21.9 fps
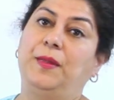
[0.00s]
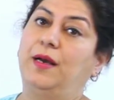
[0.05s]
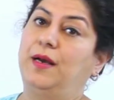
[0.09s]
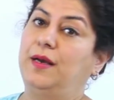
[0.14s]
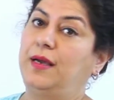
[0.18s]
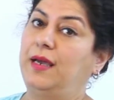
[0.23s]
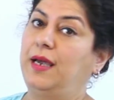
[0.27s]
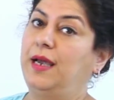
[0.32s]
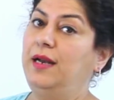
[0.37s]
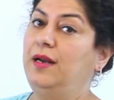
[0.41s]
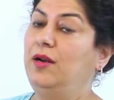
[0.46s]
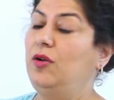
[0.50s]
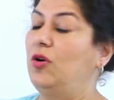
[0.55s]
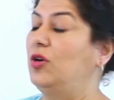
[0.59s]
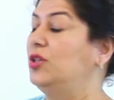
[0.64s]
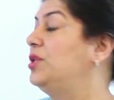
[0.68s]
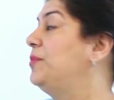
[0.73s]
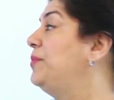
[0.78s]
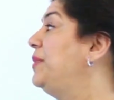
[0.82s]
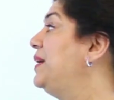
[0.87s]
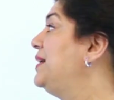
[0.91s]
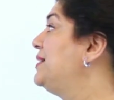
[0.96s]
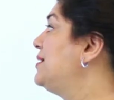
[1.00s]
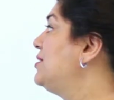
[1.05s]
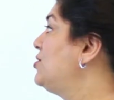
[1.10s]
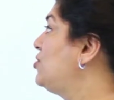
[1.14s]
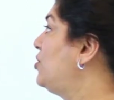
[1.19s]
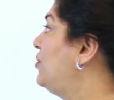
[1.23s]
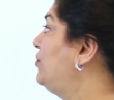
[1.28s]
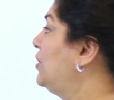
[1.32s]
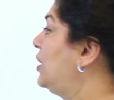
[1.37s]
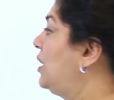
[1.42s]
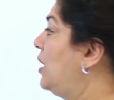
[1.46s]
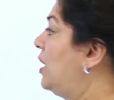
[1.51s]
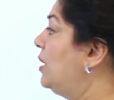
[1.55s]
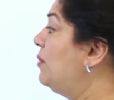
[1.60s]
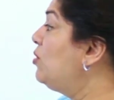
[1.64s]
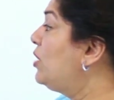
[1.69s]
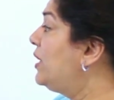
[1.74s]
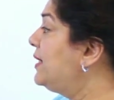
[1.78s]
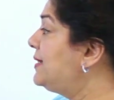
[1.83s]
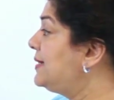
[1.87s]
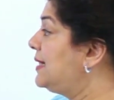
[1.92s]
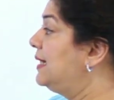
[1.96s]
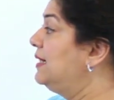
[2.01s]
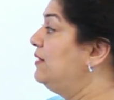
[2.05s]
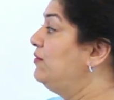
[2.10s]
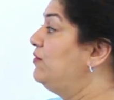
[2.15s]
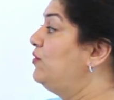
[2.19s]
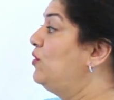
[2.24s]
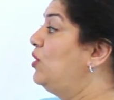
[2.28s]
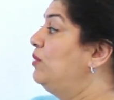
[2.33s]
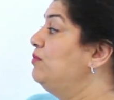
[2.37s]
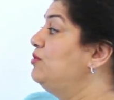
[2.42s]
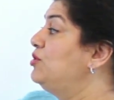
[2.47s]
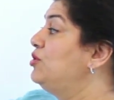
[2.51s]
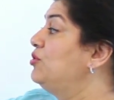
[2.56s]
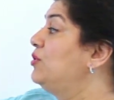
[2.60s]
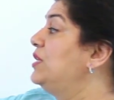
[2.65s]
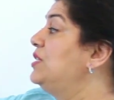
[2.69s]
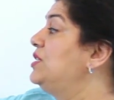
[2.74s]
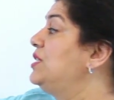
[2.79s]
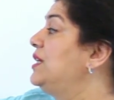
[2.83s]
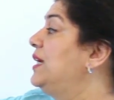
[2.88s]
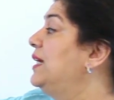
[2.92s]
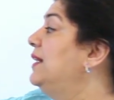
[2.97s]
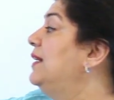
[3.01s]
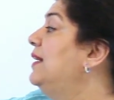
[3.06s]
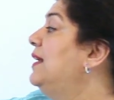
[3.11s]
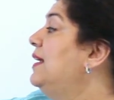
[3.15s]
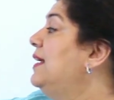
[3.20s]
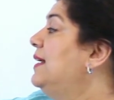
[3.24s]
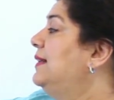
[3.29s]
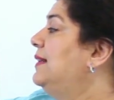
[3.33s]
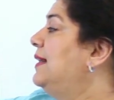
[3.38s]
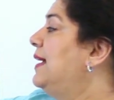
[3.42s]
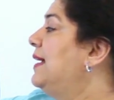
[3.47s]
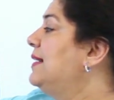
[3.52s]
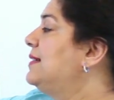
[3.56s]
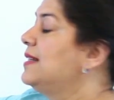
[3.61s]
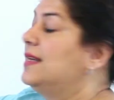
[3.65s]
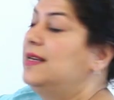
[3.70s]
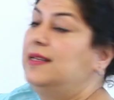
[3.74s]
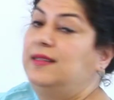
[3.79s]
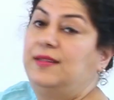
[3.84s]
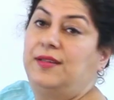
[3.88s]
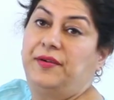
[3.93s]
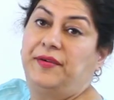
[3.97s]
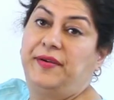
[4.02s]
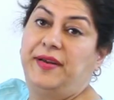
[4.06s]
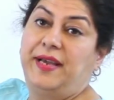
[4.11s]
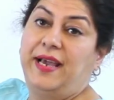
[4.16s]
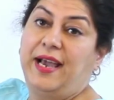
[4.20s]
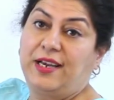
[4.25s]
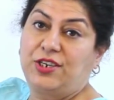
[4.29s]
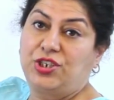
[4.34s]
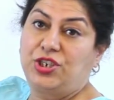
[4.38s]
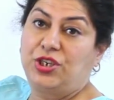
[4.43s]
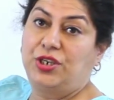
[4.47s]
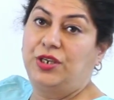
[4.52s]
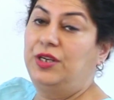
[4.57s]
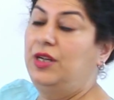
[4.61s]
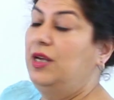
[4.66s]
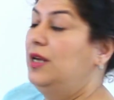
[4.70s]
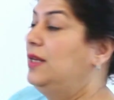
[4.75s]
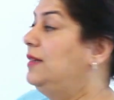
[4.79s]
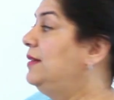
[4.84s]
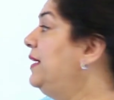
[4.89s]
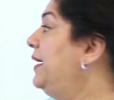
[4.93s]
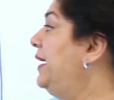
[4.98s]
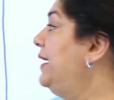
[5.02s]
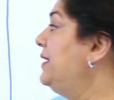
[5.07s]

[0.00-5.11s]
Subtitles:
Again, on the basis of the carbocation formed, you can tell that the reaction, the